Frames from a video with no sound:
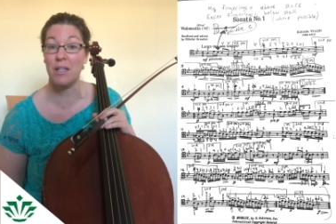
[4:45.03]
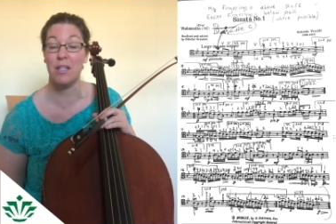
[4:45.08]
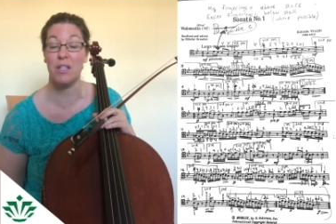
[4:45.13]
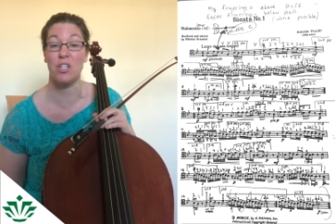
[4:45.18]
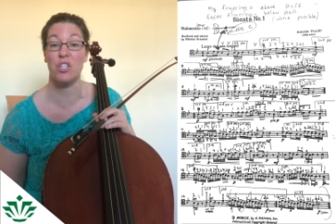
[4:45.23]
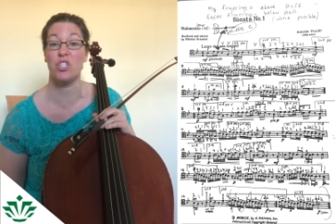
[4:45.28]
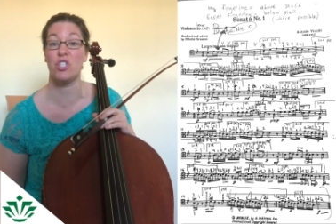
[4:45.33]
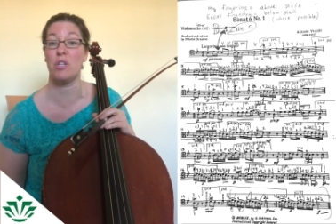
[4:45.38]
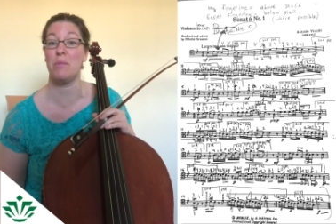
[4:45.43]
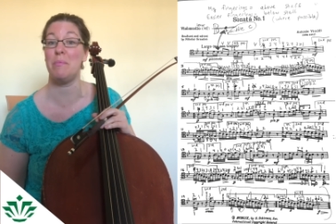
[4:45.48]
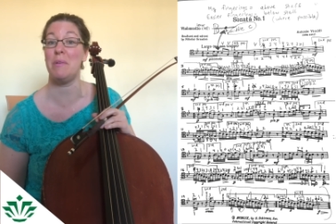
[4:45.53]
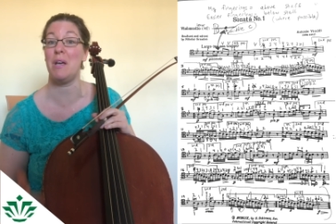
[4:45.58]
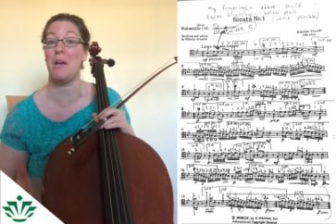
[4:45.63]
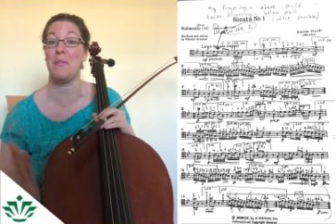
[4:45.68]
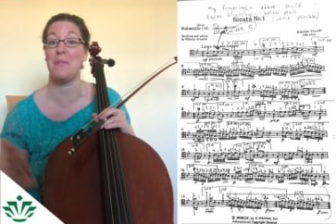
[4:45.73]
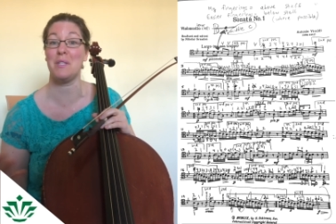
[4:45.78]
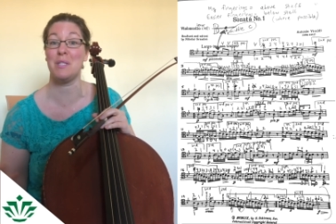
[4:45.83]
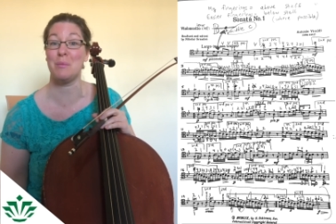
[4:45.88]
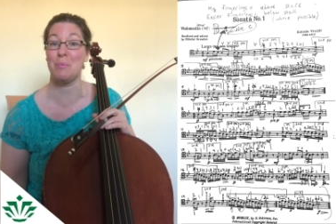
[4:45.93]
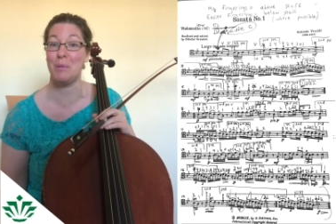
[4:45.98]
and it should be on
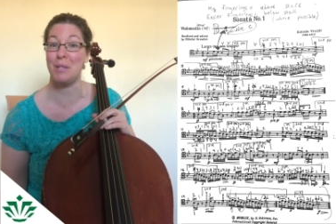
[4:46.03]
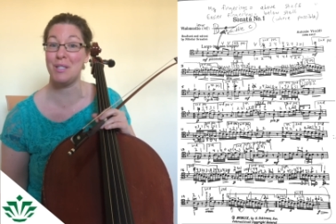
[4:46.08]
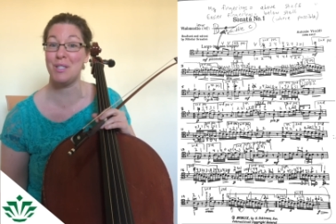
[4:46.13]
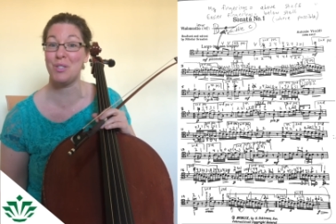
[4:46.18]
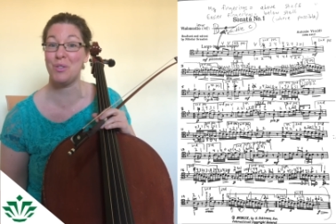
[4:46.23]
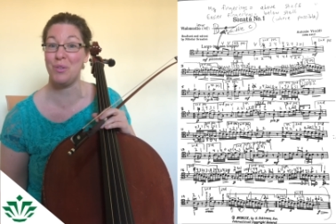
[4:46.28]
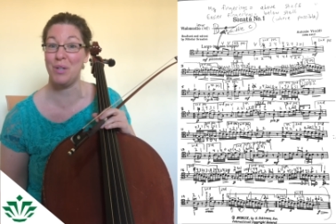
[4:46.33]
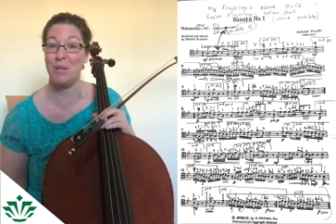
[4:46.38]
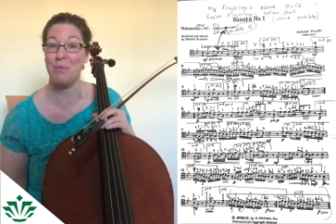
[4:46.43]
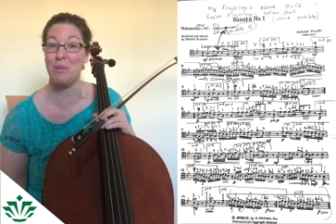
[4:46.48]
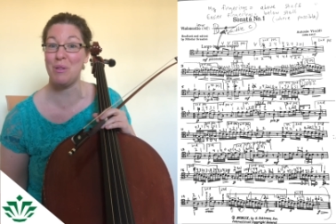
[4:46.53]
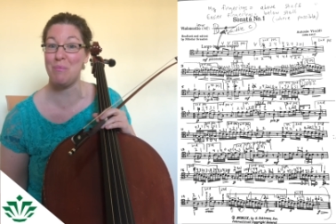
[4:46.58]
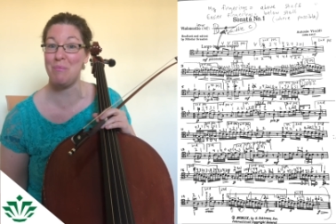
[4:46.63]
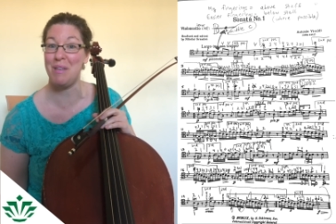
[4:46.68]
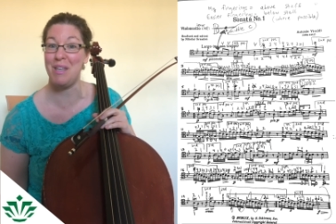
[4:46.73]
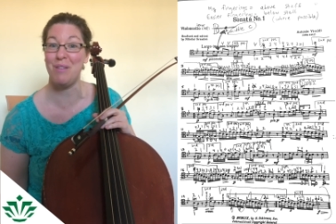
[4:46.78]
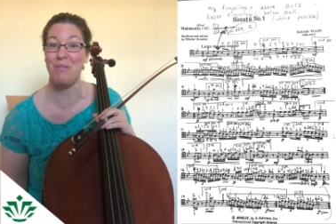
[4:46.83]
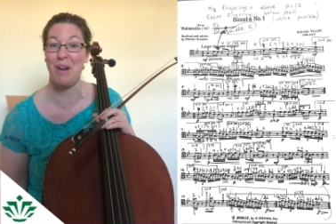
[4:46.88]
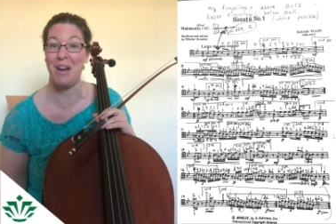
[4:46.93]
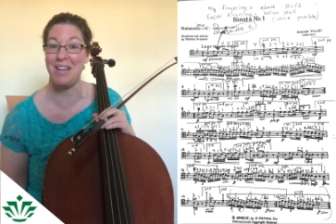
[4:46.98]
the split screen with
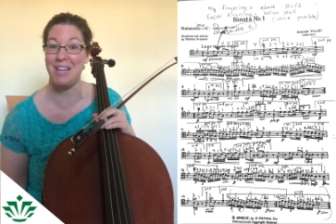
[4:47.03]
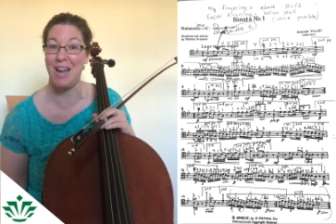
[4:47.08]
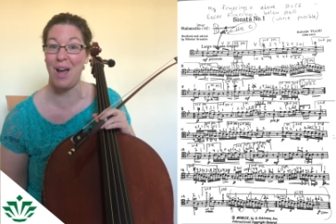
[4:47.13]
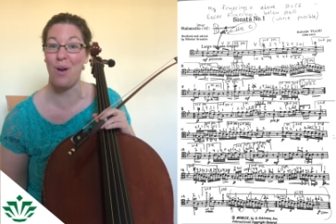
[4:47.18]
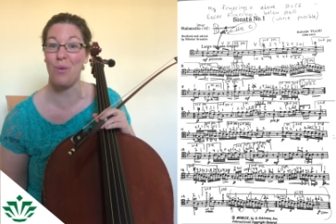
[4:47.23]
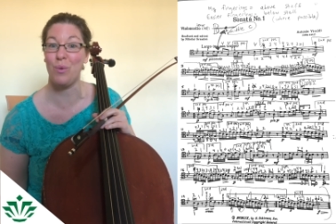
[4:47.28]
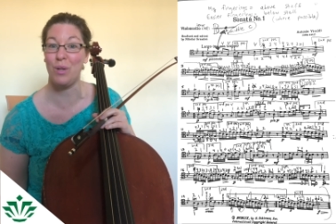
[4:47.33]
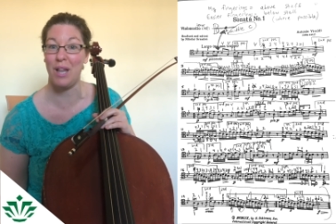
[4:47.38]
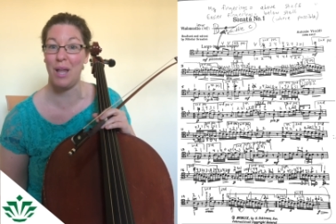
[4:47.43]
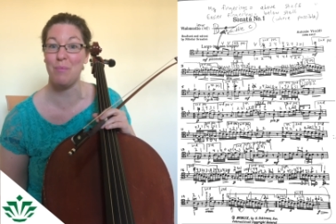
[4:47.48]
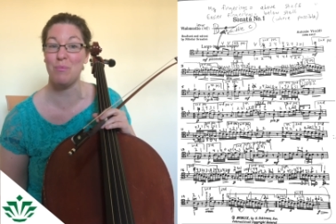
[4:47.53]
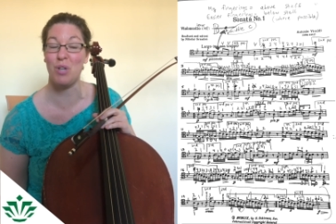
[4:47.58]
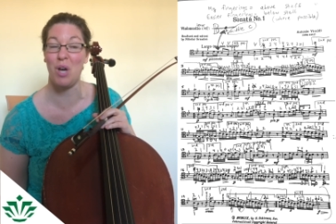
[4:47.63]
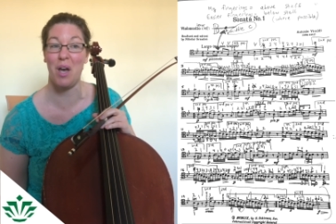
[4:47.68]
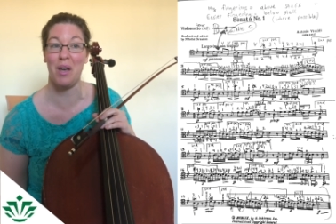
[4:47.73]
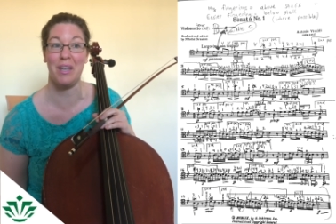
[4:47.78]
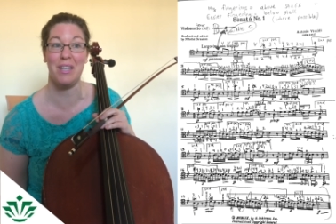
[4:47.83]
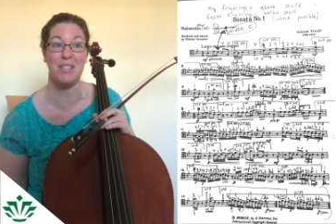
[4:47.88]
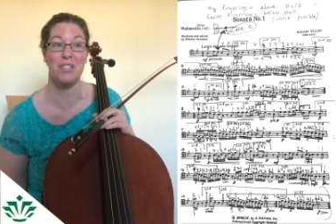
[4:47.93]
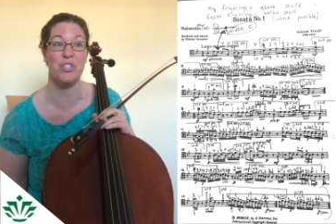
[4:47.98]
me right now while I'm
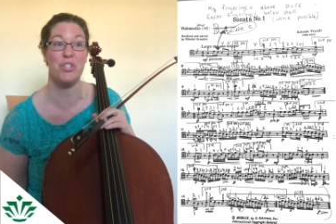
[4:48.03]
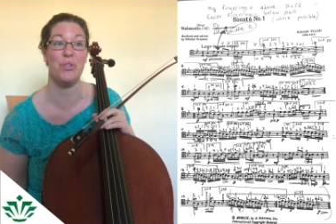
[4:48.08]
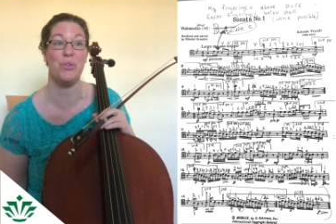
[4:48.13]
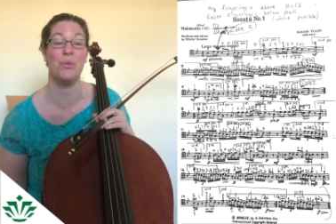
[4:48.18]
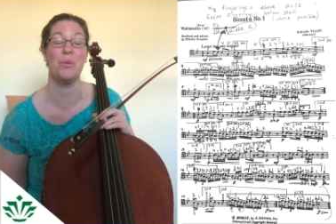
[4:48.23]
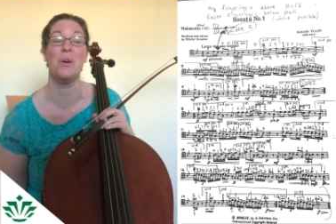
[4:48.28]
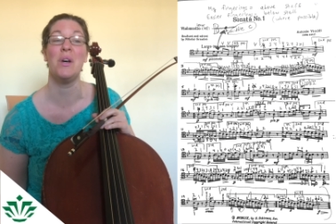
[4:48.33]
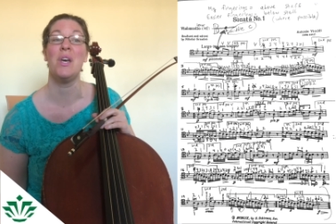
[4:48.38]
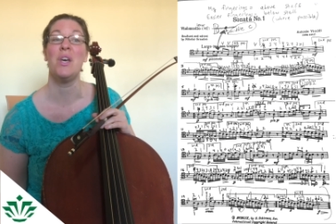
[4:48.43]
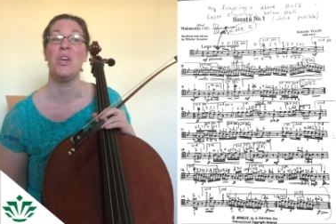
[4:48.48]
talking to you.